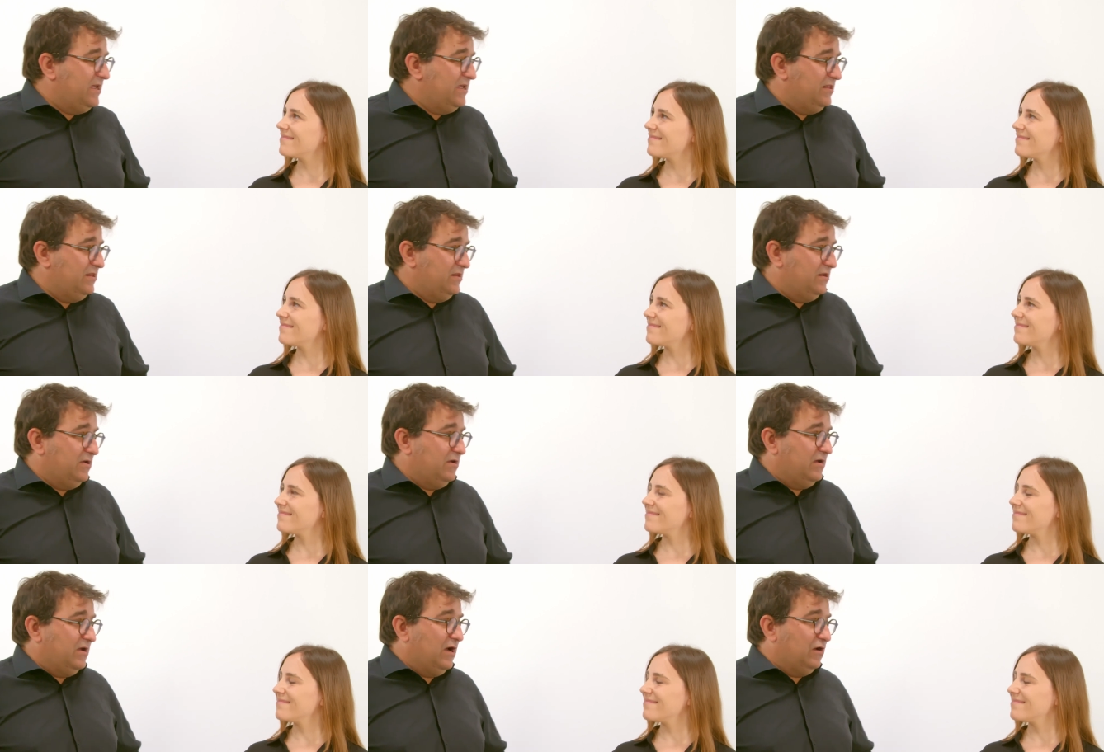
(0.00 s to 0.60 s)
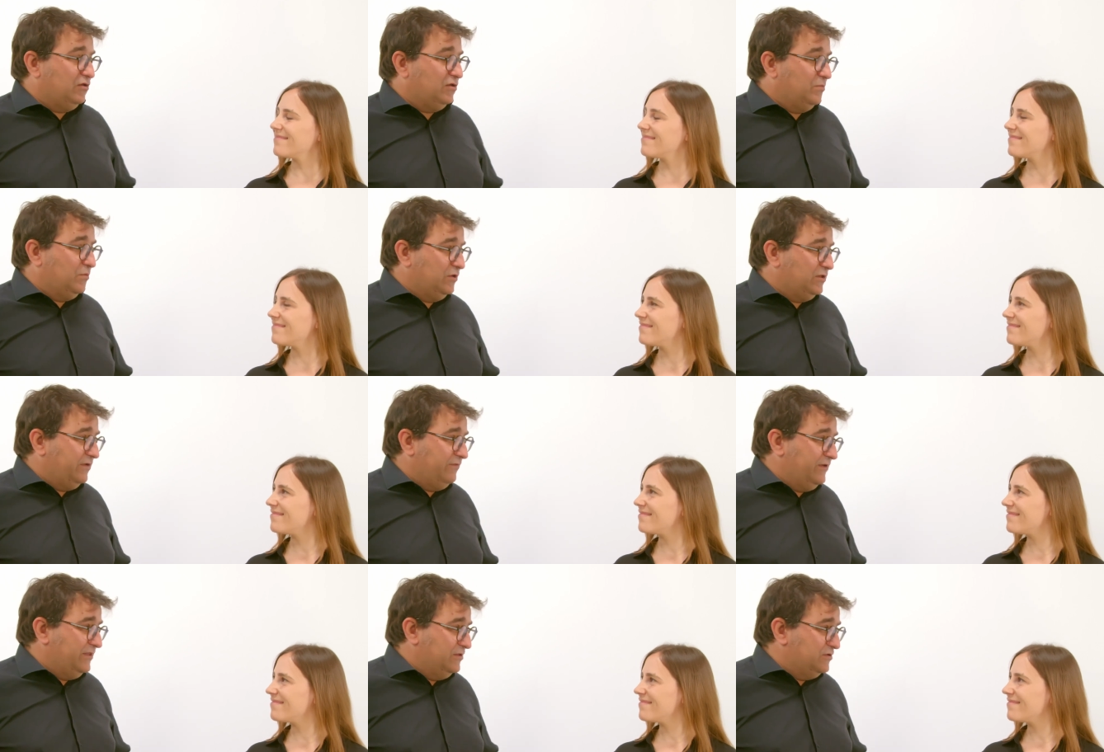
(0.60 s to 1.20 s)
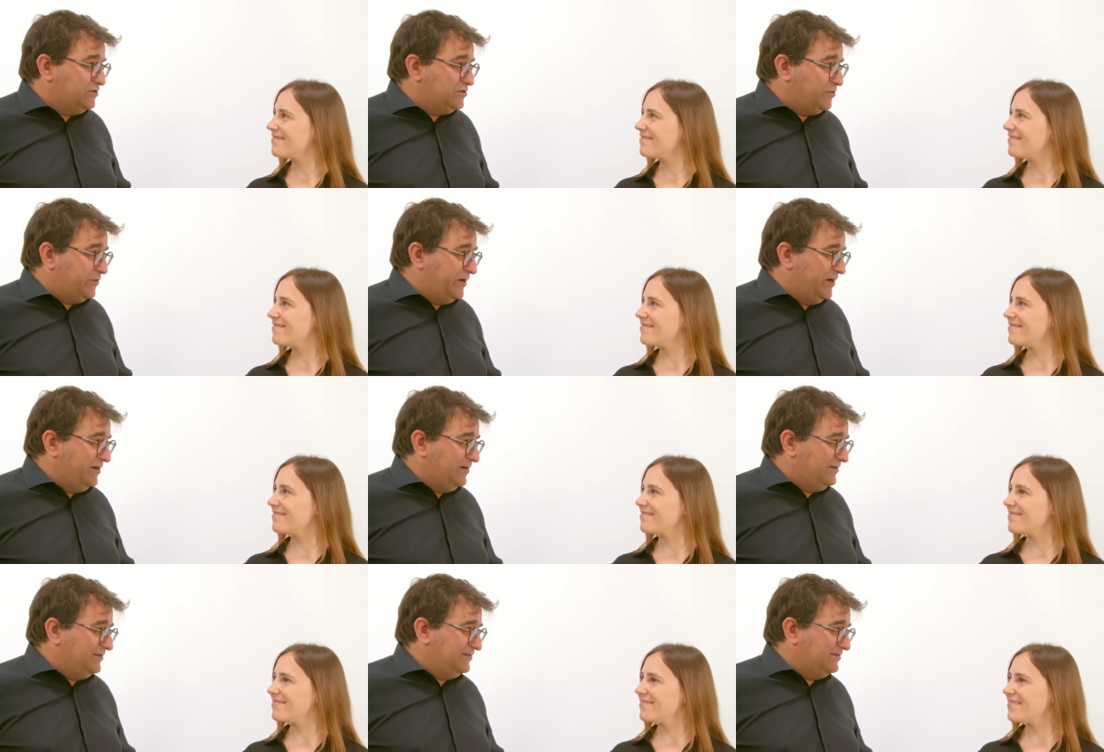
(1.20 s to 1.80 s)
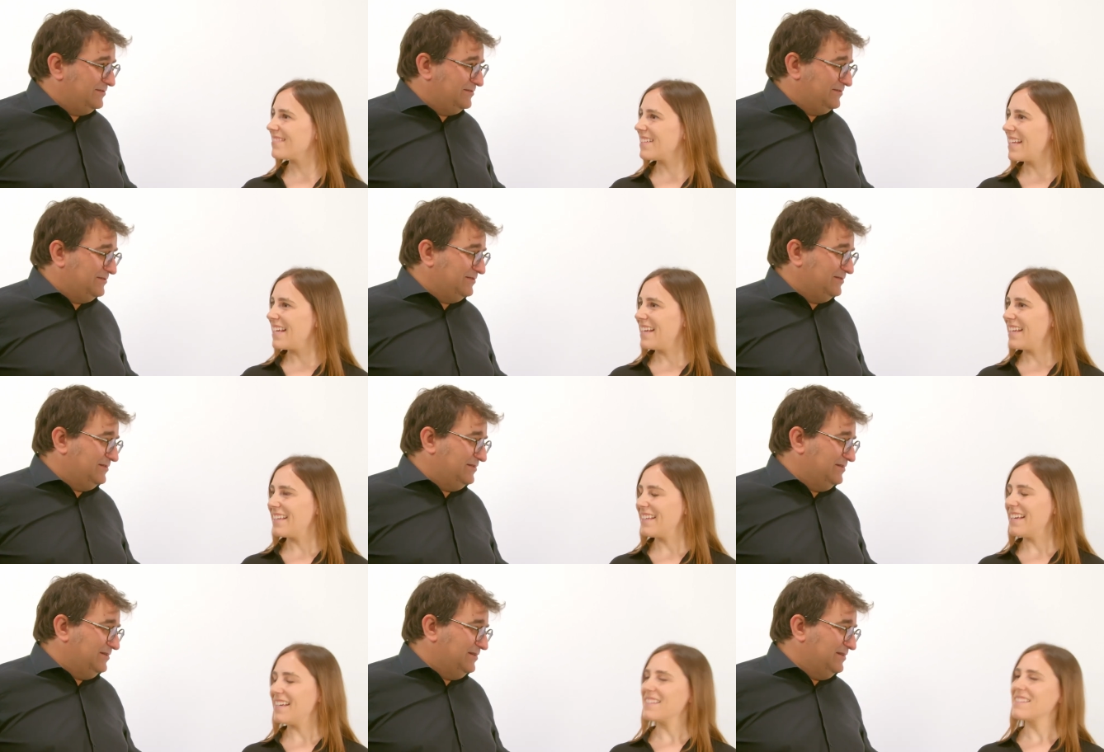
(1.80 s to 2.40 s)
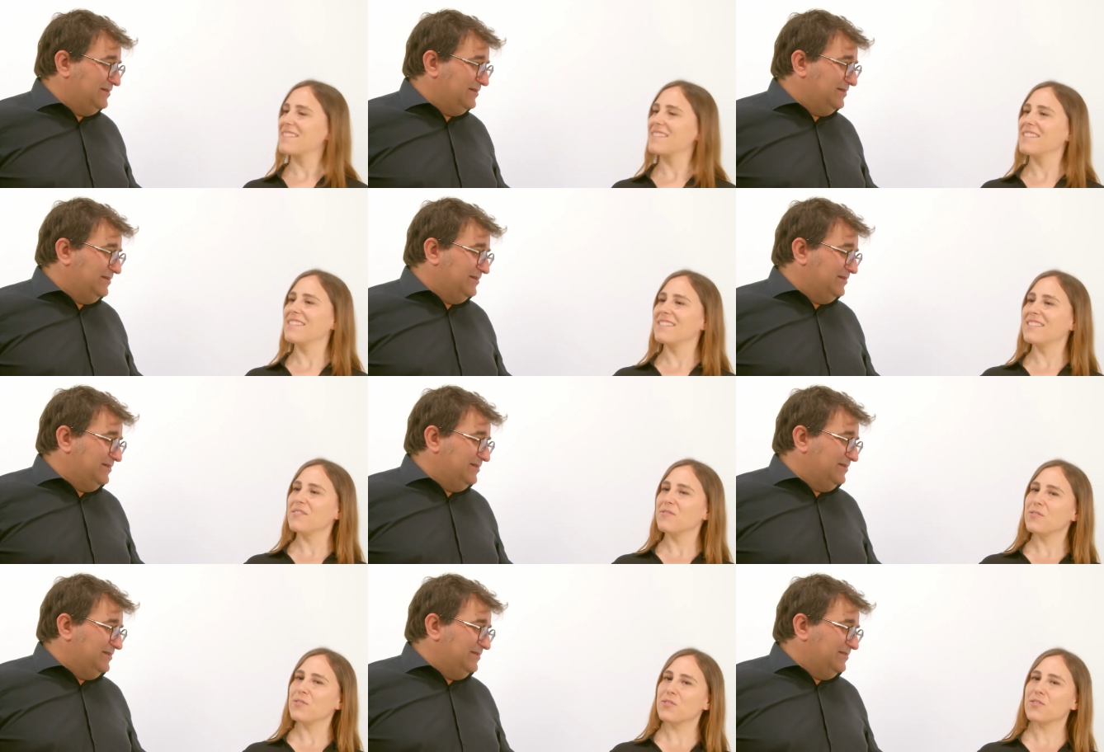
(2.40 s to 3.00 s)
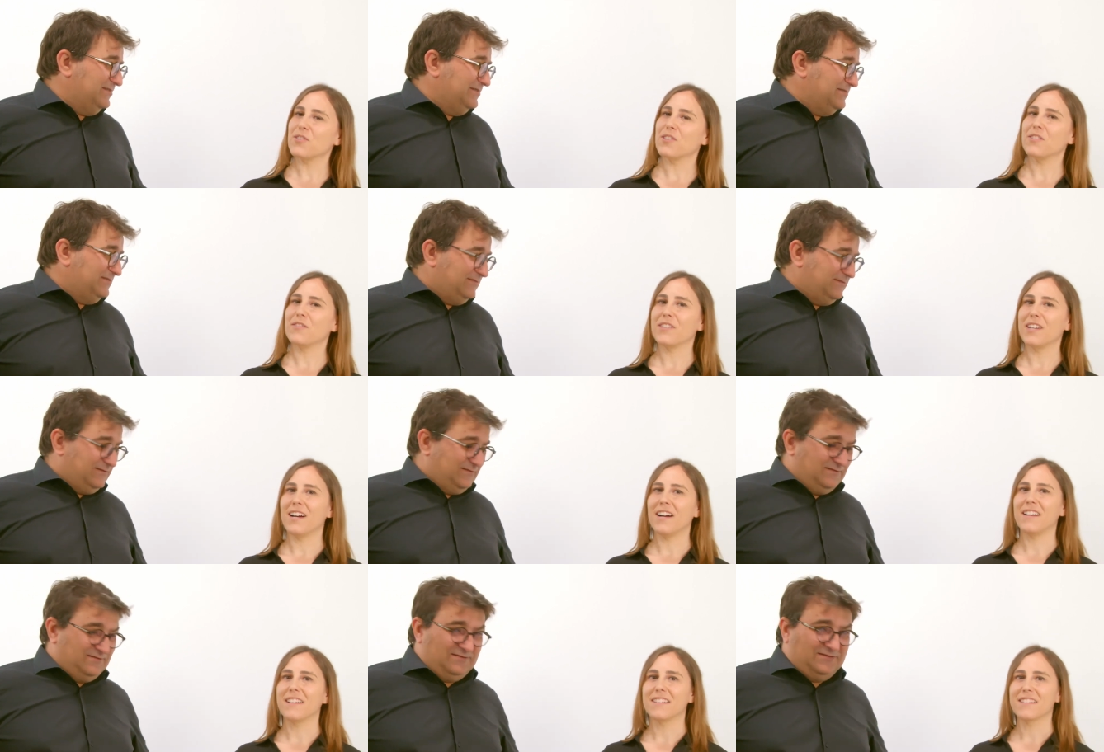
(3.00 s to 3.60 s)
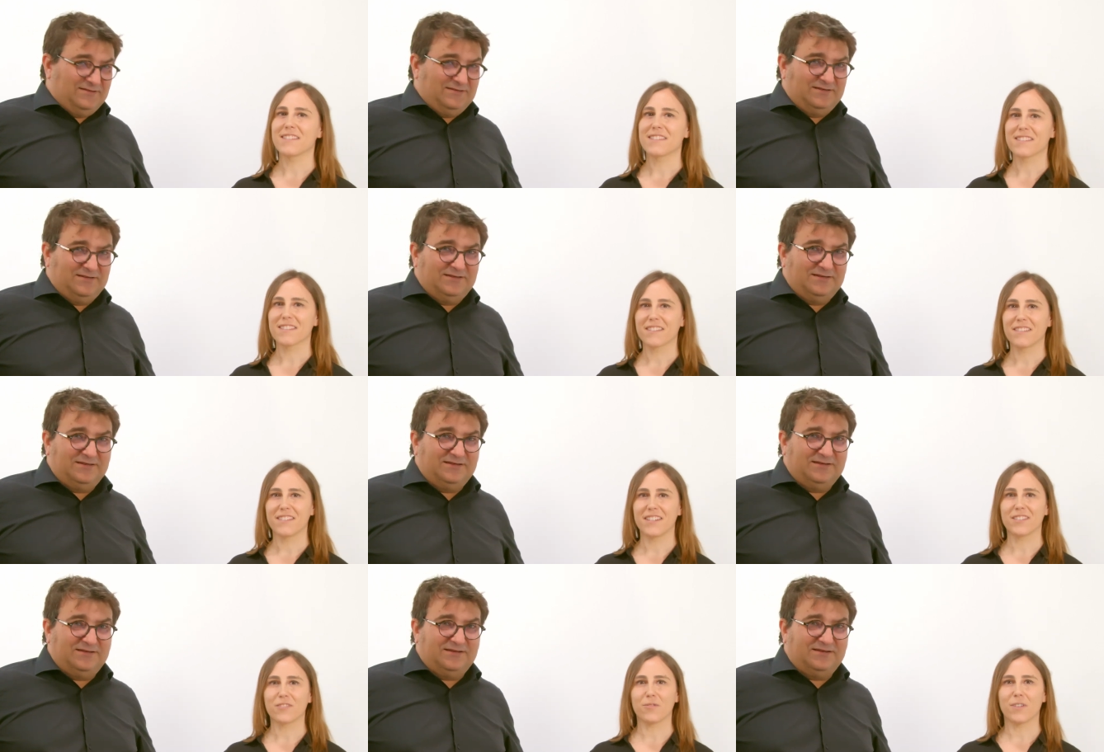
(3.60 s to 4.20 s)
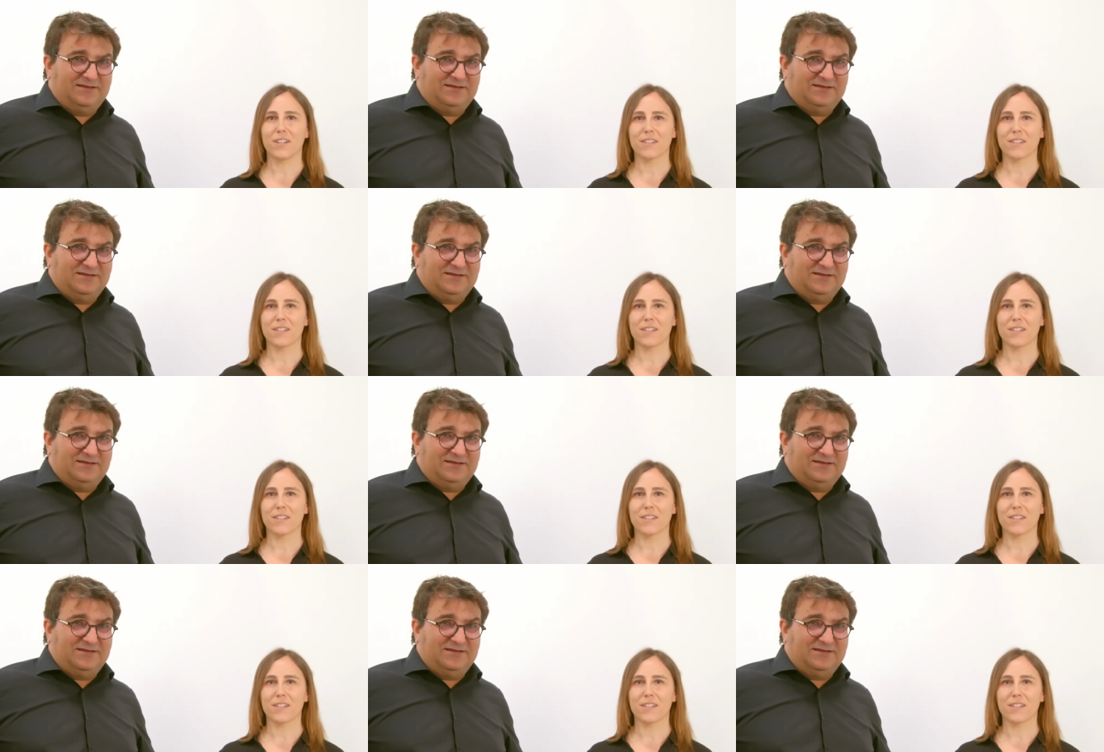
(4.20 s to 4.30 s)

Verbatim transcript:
Speaker 1: in automotive industry.
Speaker 2: Yes, the future of AI, it's a great